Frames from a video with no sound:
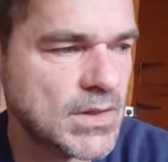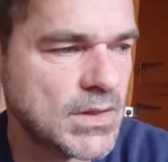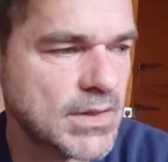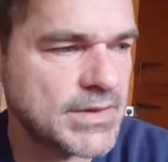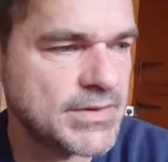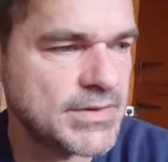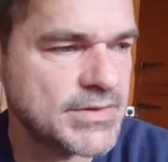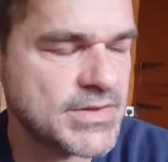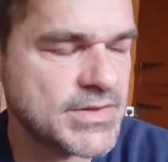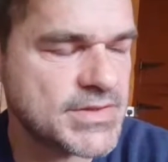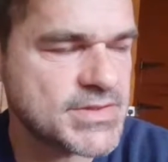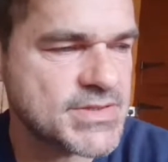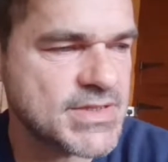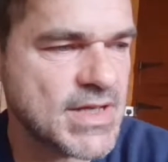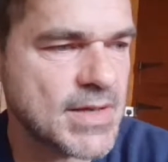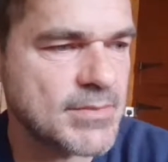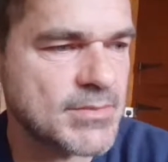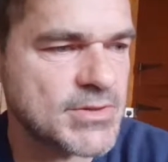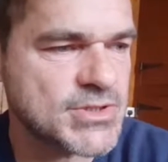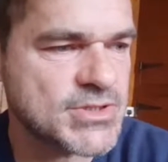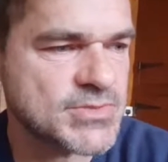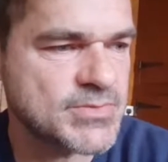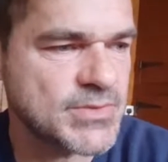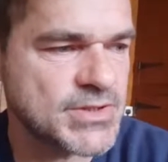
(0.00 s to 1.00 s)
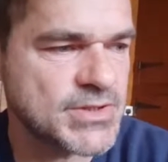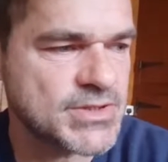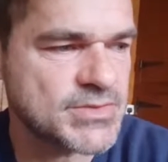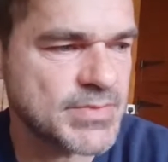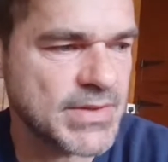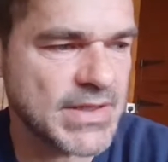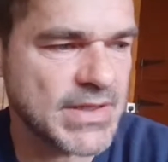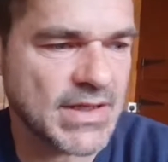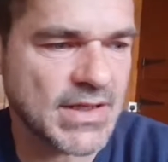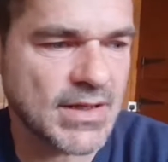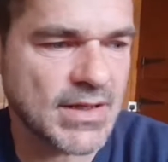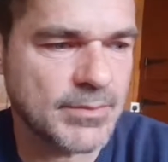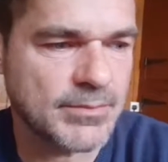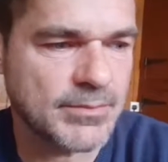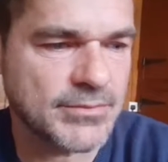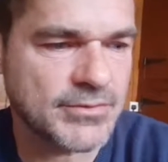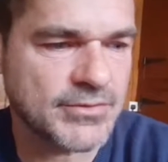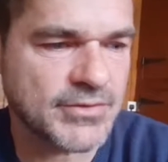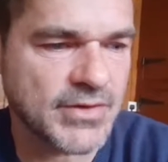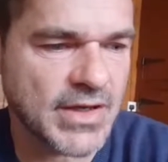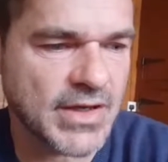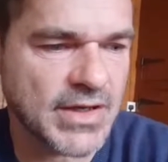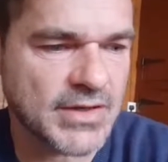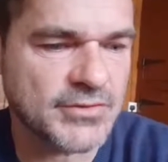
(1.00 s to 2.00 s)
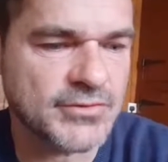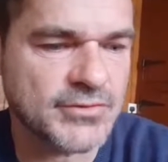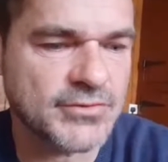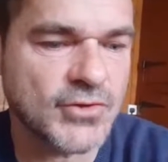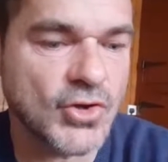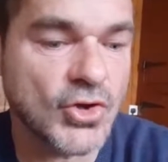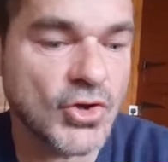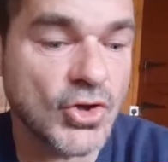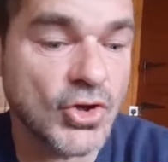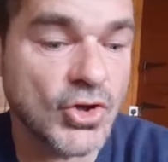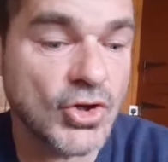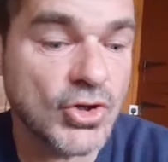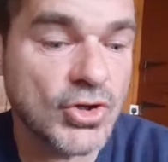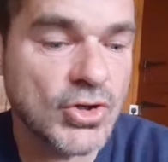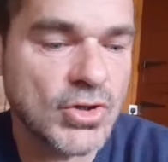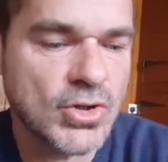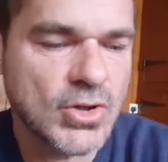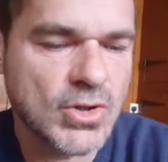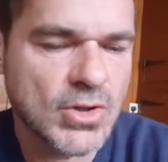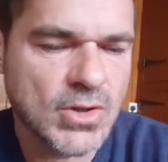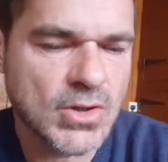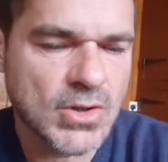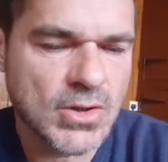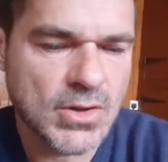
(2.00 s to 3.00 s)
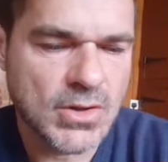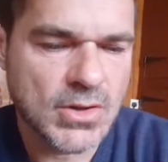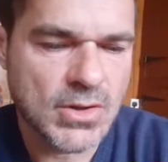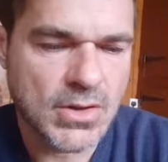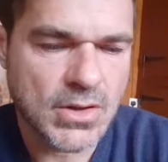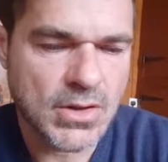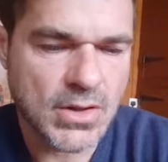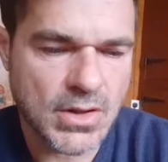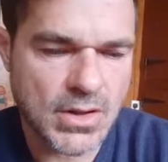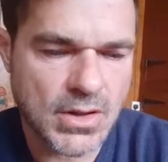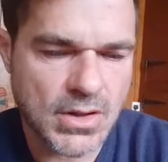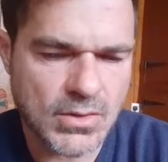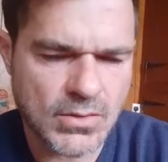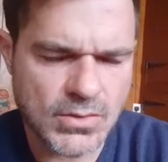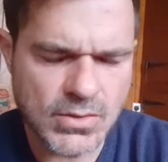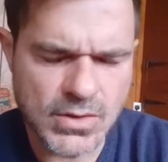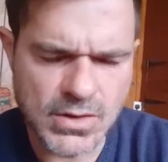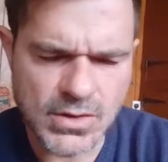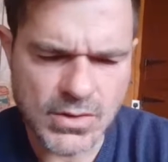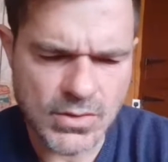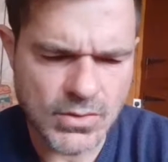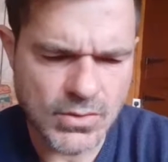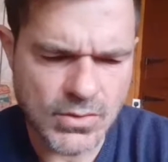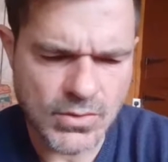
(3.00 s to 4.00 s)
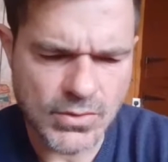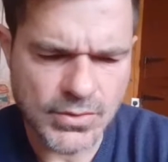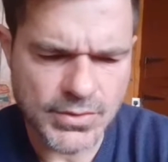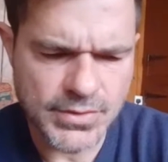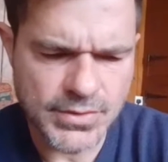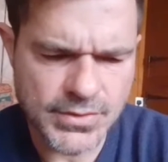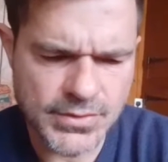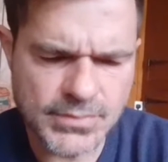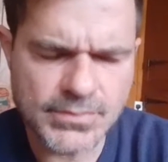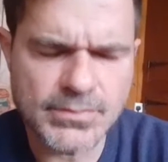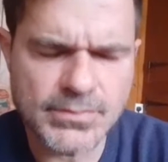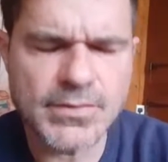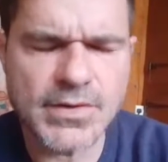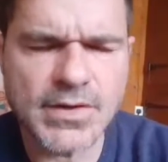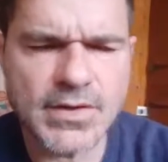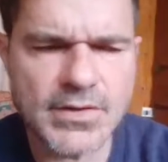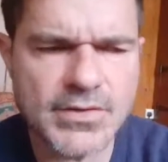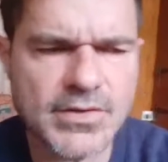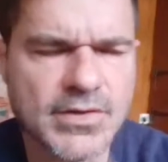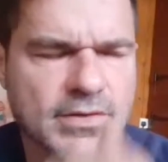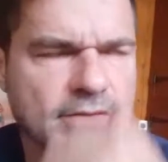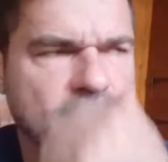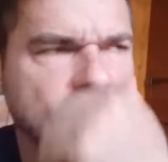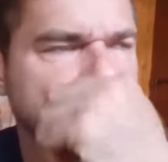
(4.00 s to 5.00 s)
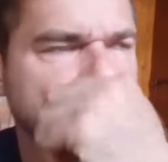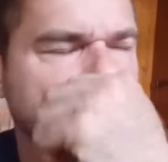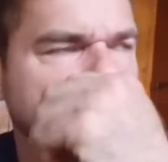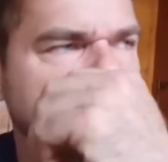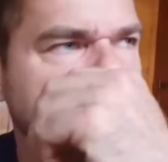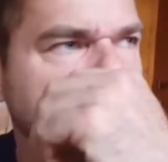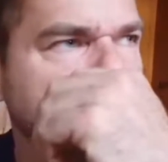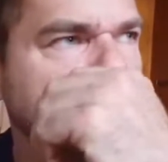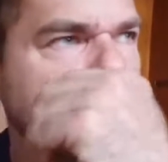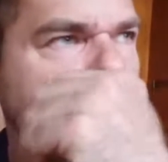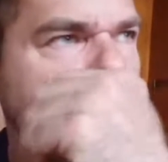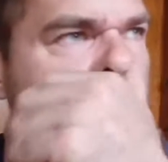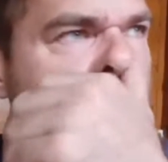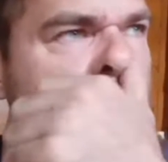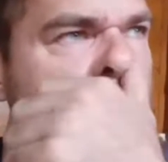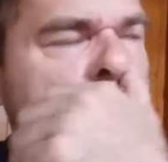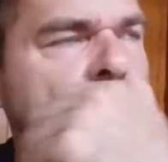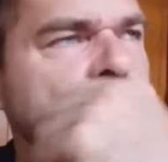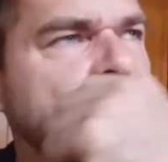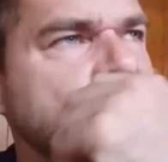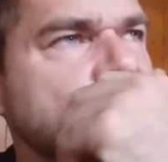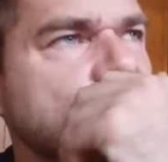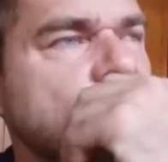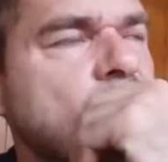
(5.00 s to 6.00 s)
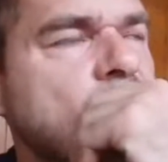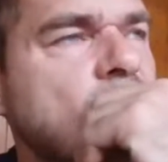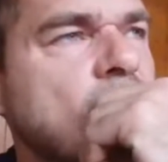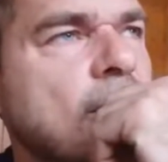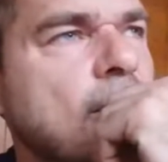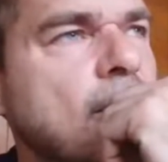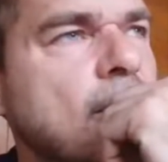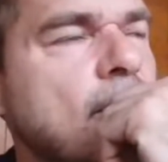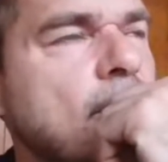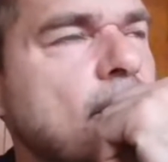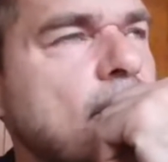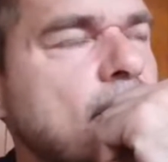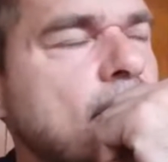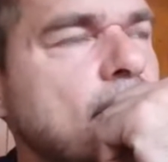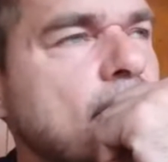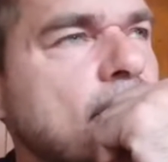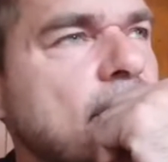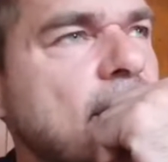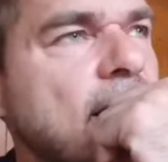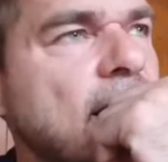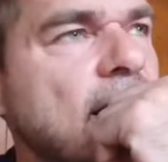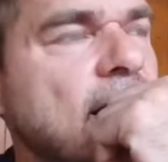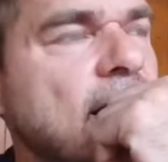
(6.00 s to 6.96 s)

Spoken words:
in the establishment, becomes a sir or a lord, no, I think sir. And